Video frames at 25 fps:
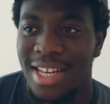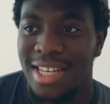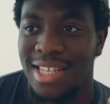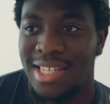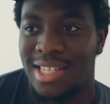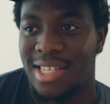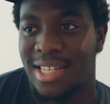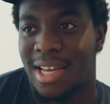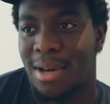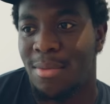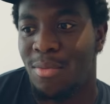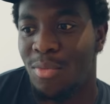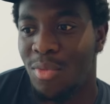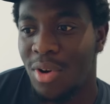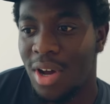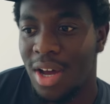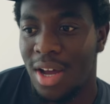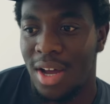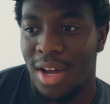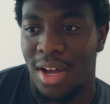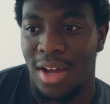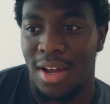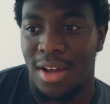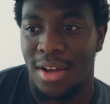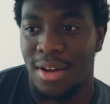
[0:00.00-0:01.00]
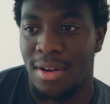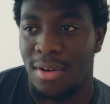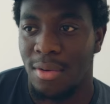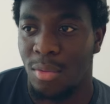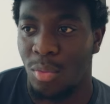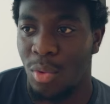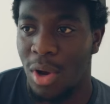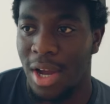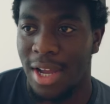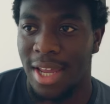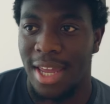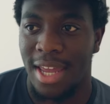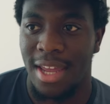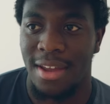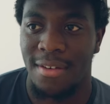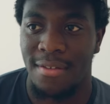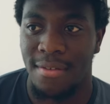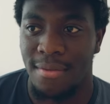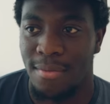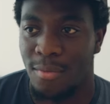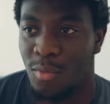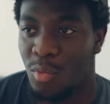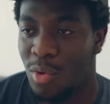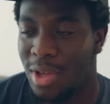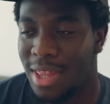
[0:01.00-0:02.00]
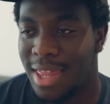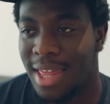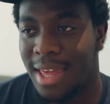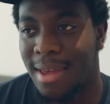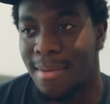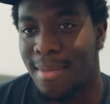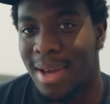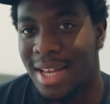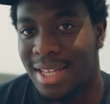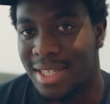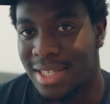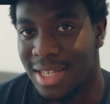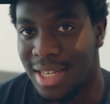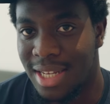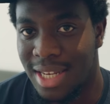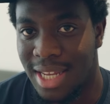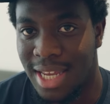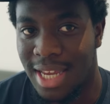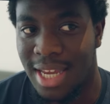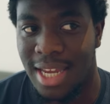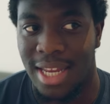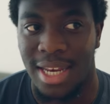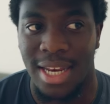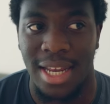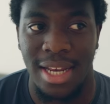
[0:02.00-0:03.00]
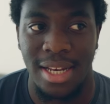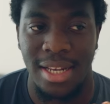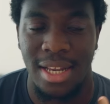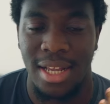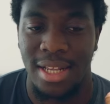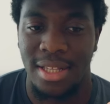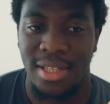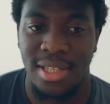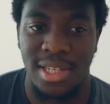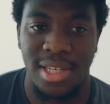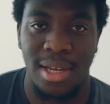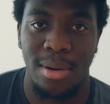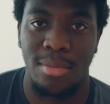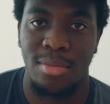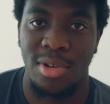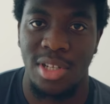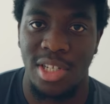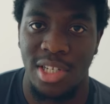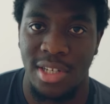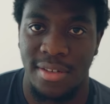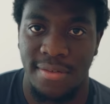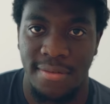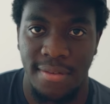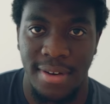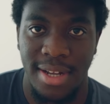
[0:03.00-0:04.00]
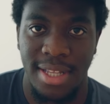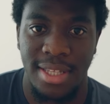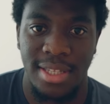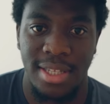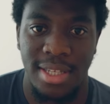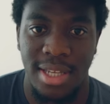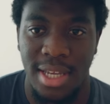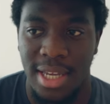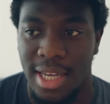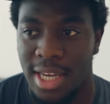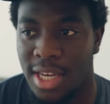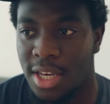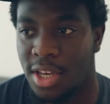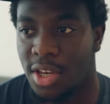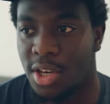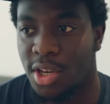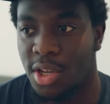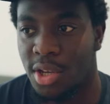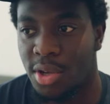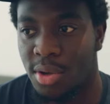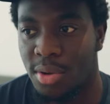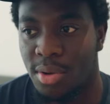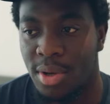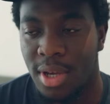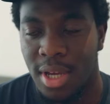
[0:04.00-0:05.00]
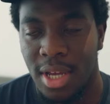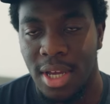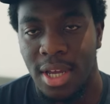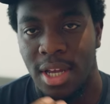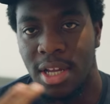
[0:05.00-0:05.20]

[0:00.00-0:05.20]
Some were working with him at Celine and then some were just friends that he knew